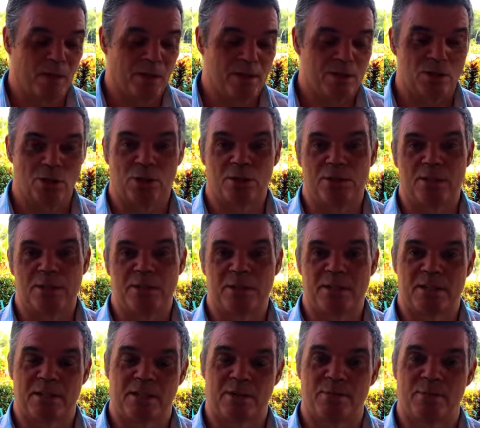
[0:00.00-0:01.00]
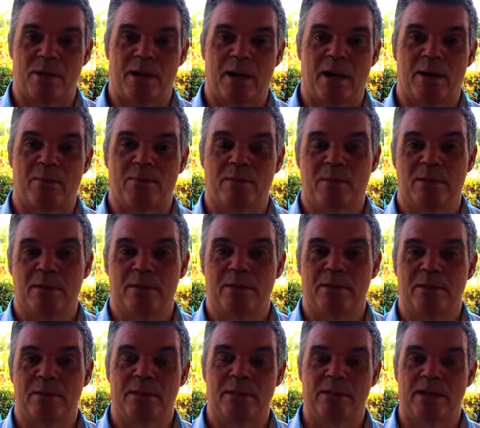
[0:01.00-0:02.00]
So the system that I'm
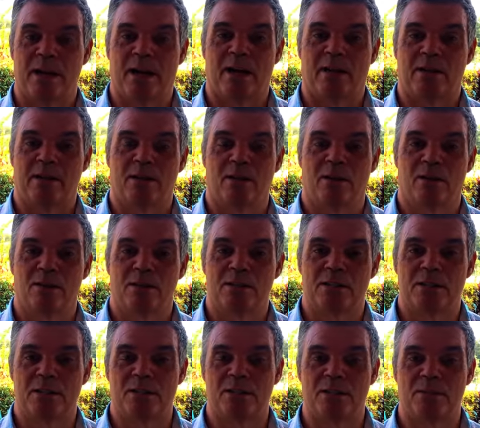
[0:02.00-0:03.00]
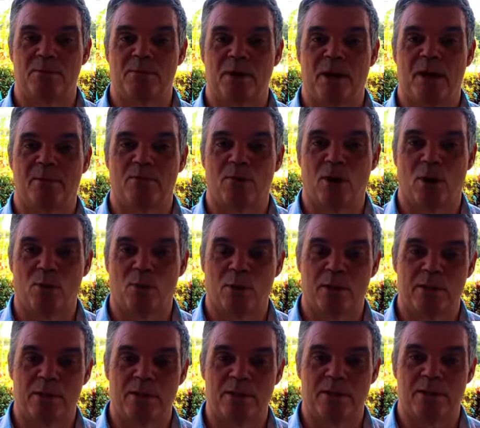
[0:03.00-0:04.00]
designing, or the system that I've gone
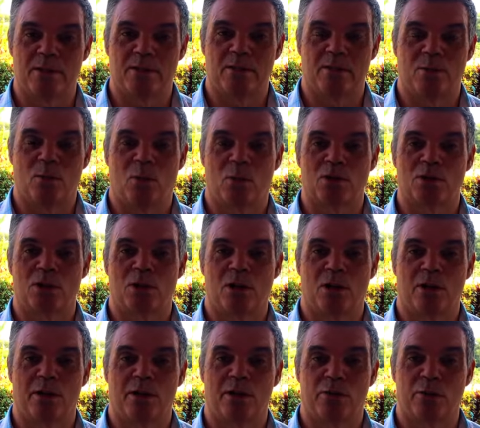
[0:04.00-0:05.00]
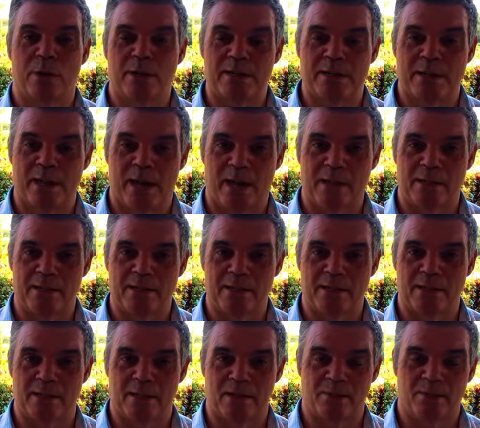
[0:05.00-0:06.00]
with, is what's called a grid tie
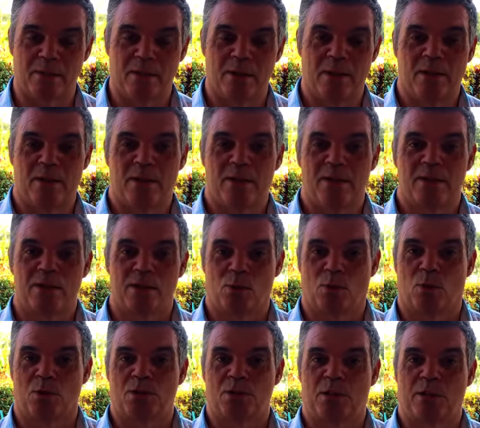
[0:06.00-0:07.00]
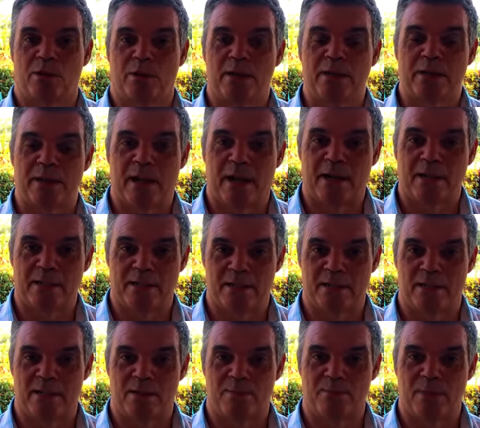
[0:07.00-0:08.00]
system. So what's a grid tie
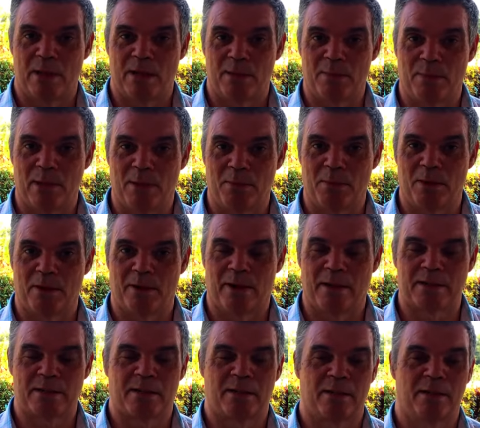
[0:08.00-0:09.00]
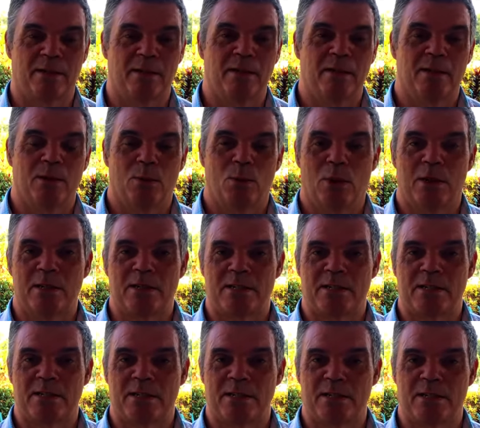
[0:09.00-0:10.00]
system, many people are asking? Well, it's
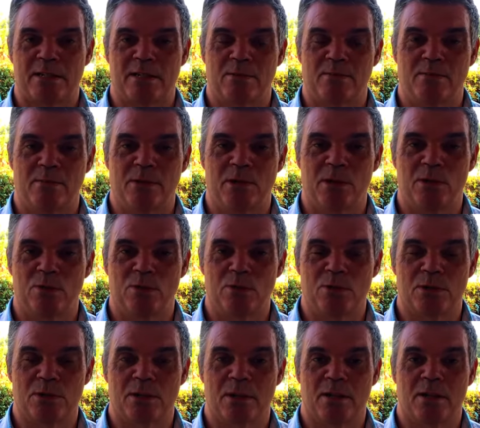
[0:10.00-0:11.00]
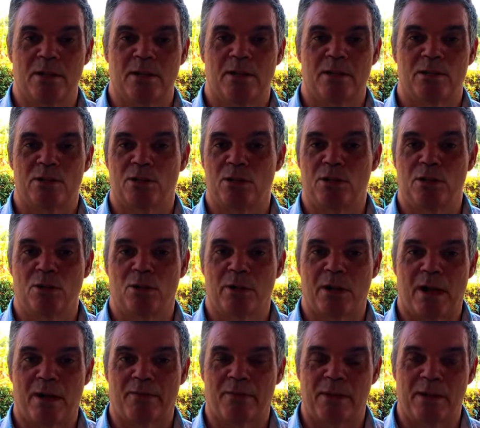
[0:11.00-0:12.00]
a system used so you don't
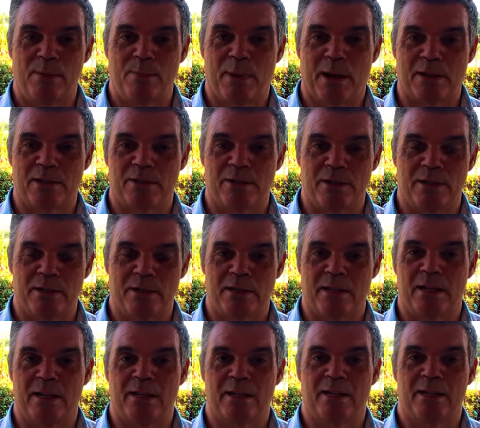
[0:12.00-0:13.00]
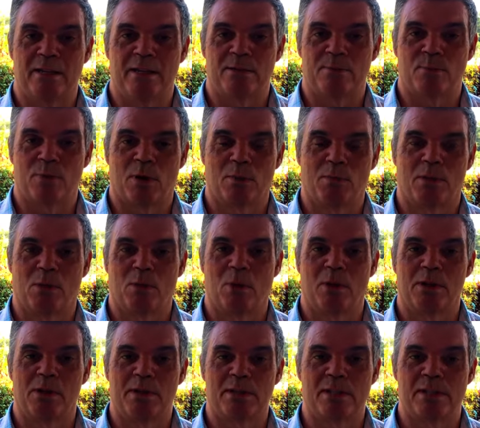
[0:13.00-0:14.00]
have any batteries. It is probably
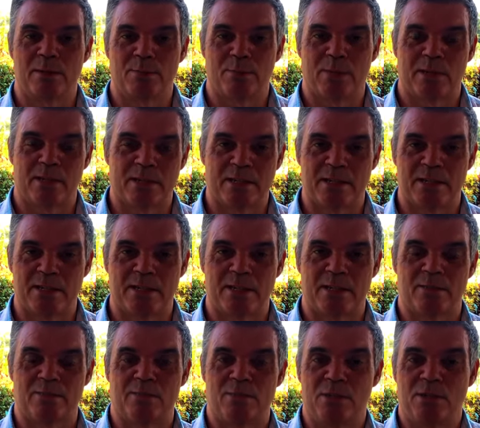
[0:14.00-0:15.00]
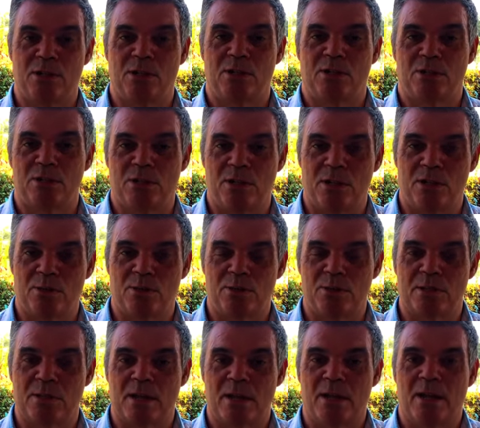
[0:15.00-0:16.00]
one of the simplest systems you could
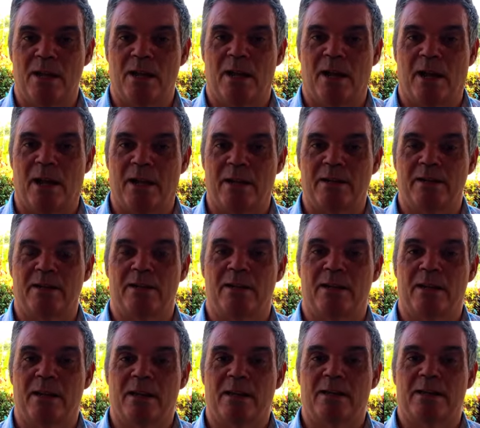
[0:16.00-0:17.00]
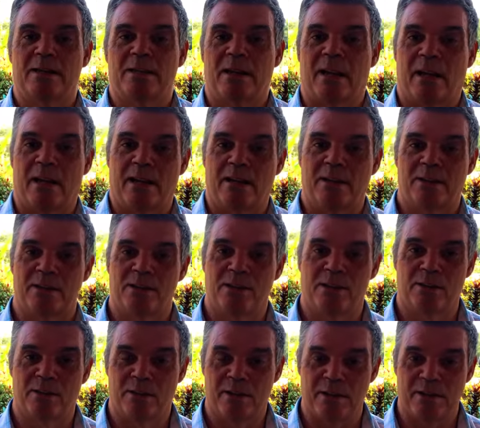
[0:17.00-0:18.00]
use, and it's tied to the
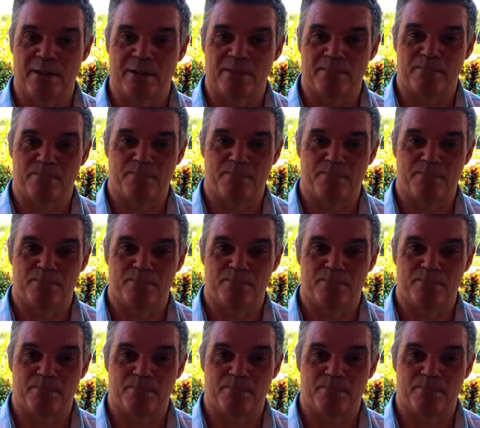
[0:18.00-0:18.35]
grid.